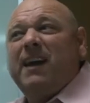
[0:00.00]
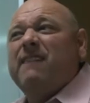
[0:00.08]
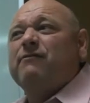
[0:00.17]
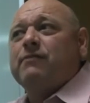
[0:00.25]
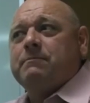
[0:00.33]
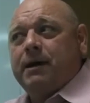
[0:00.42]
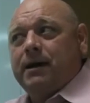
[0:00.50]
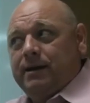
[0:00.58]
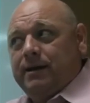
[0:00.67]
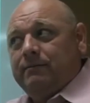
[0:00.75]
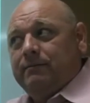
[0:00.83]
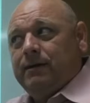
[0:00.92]

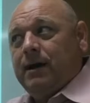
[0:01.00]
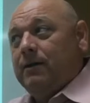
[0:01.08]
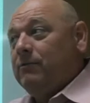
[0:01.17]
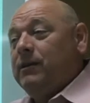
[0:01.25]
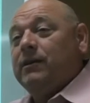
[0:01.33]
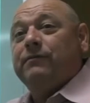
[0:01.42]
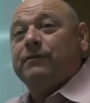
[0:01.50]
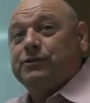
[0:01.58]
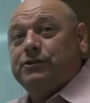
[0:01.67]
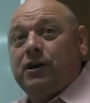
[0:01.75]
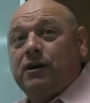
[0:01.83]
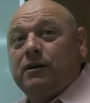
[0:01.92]
Everybody. I don't care if
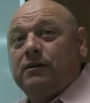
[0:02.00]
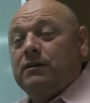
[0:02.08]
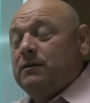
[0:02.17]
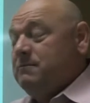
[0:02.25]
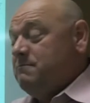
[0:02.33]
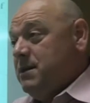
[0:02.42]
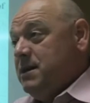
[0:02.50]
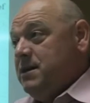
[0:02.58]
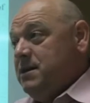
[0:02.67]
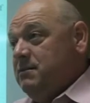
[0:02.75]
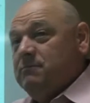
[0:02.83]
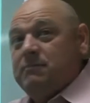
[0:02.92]
it's Chuck,
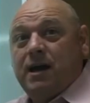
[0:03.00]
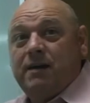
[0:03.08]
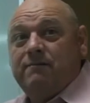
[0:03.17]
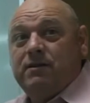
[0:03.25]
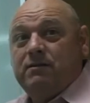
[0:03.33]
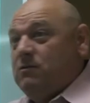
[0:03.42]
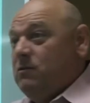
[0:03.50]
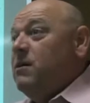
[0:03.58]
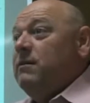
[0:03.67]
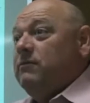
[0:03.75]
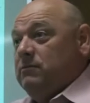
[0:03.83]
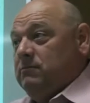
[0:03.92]
me, David,
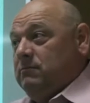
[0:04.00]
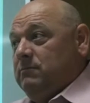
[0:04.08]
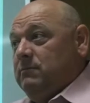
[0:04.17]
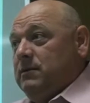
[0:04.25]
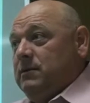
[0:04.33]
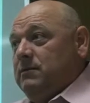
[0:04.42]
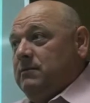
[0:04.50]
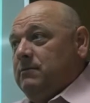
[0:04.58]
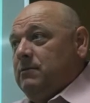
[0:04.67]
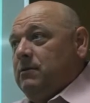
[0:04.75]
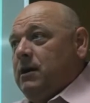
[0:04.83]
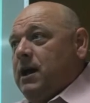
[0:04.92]
whoever.
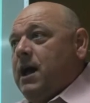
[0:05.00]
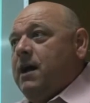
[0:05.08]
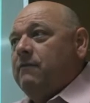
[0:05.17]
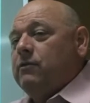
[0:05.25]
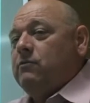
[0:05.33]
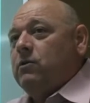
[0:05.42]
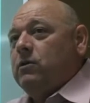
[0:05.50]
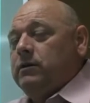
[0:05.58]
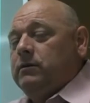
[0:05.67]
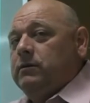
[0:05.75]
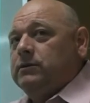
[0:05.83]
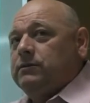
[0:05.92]

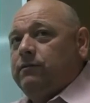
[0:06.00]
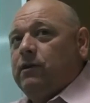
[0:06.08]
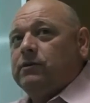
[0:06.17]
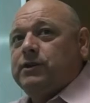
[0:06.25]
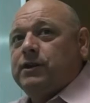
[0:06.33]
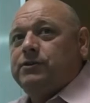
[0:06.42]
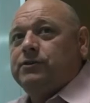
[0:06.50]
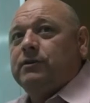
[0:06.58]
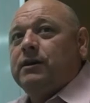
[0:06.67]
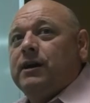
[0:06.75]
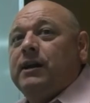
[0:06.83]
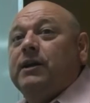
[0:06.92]
Everyone is a false
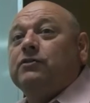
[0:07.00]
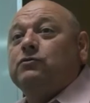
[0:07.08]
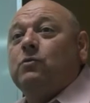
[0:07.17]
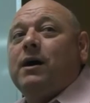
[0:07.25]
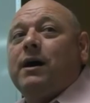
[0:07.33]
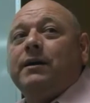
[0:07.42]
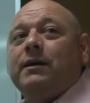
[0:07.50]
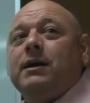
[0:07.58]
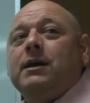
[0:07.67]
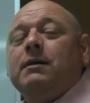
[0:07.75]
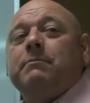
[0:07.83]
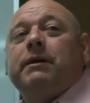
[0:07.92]
teacher. And here's why
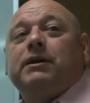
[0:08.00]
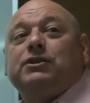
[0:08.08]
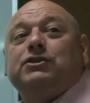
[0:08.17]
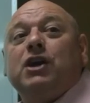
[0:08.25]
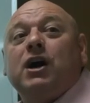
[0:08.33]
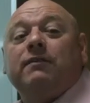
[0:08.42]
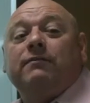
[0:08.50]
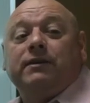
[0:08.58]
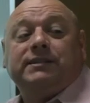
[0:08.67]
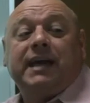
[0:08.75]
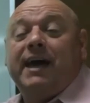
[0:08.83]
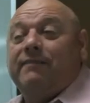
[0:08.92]
because none of
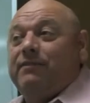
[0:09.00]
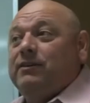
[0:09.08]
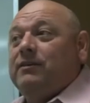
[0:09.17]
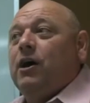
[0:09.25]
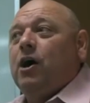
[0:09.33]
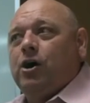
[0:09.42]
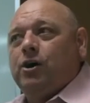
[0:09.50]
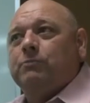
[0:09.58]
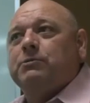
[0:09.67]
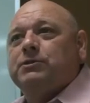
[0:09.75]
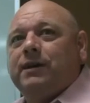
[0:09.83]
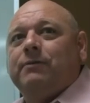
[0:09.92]
us have it
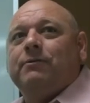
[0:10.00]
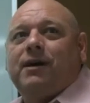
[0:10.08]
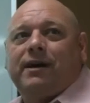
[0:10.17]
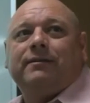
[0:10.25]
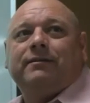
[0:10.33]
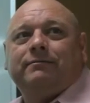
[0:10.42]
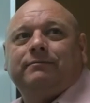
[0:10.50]
100% right.